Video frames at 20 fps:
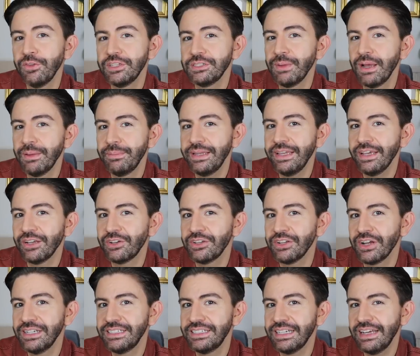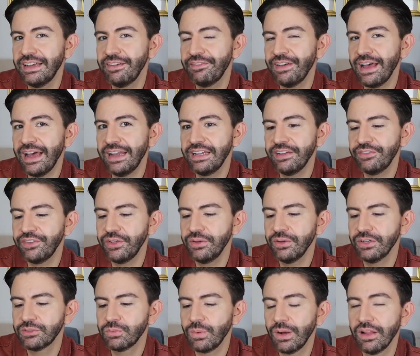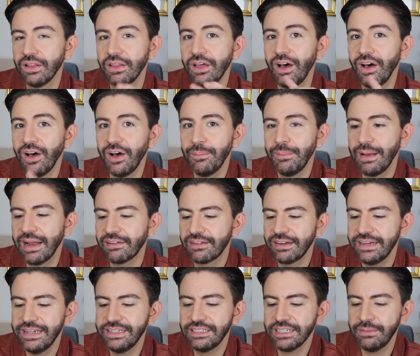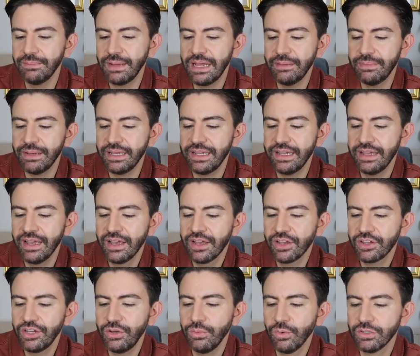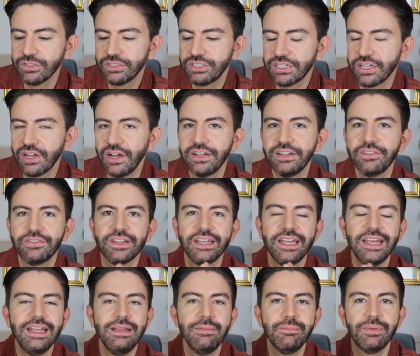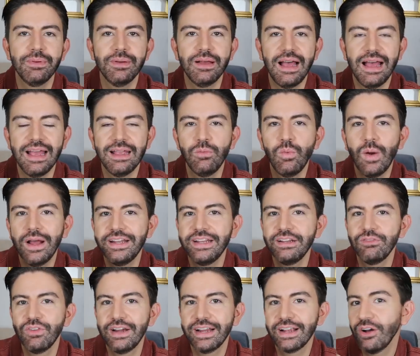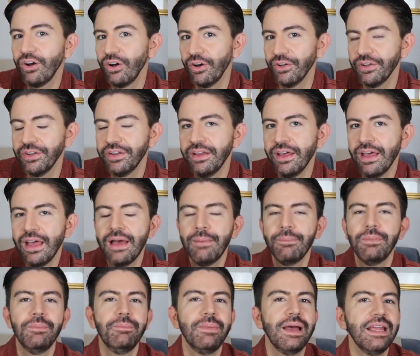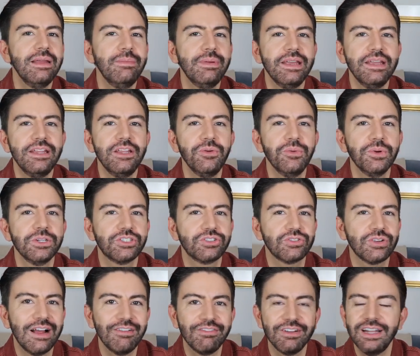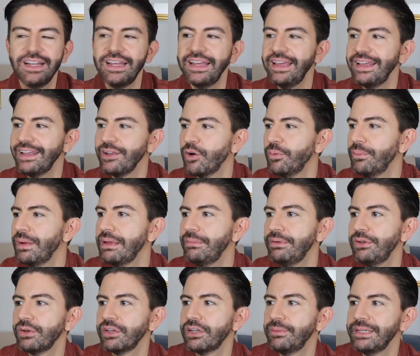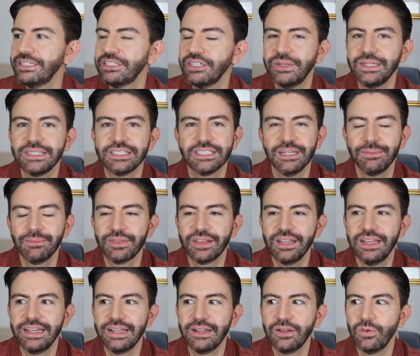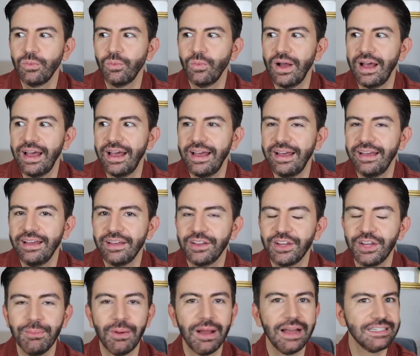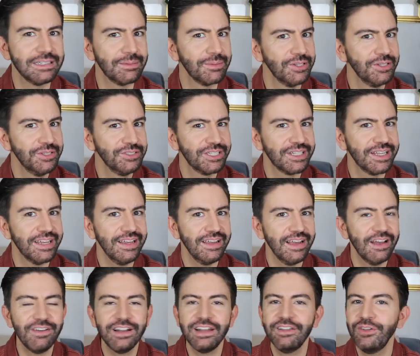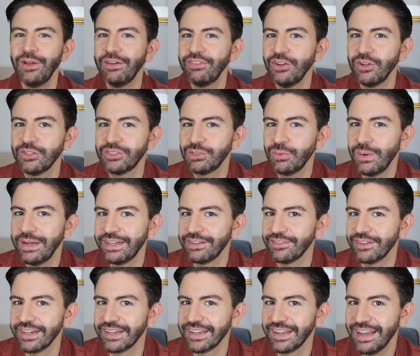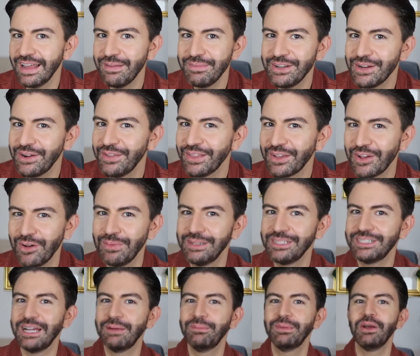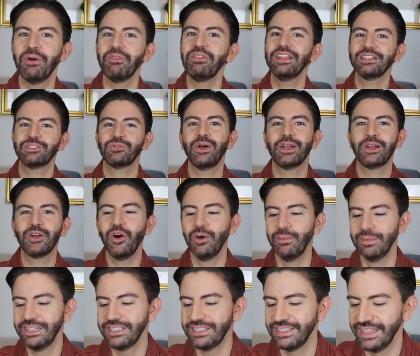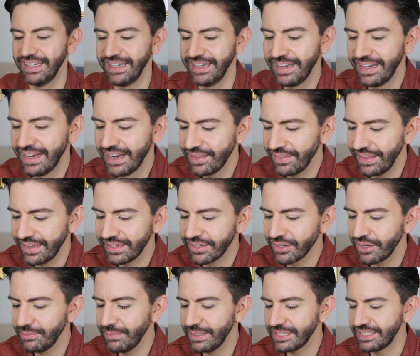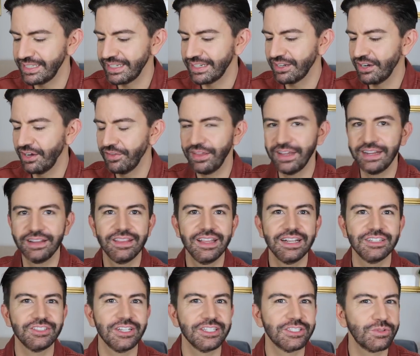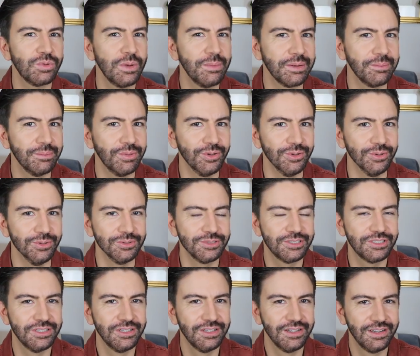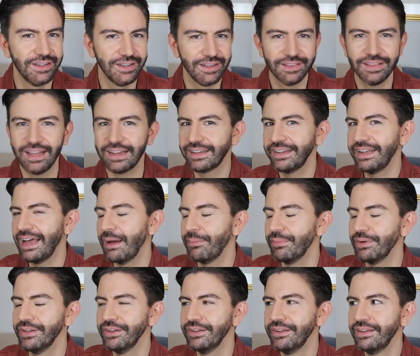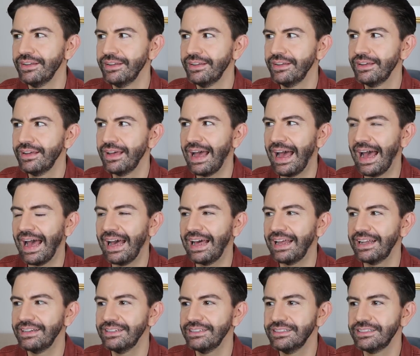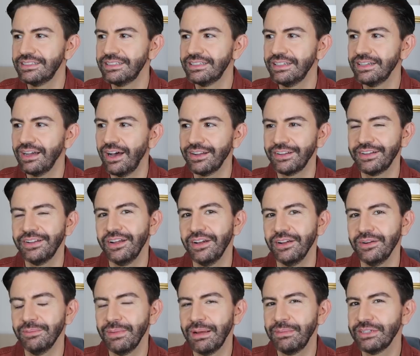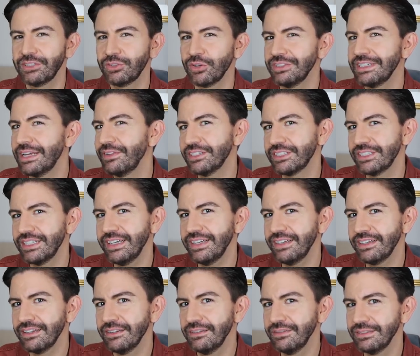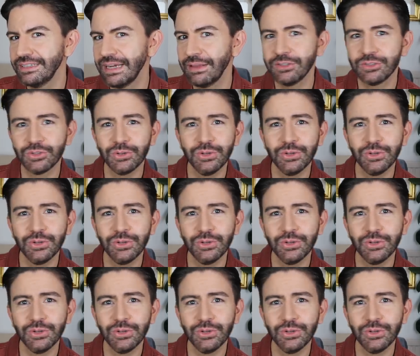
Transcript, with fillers: thought this might be a good idea for any of you as well that are married and maybe you want to kind of keep a wedding ring on, but maybe you were traveling or maybe you're gonna be doing something where you might end up losing it. Have any of you ever lost a wedding ring? Let me know in the comments down below. I think that's quite common, isn't it? They can go missing, can't they, in things like swimming pools. That can happen. And I don't know, maybe it's gone down the sink, down the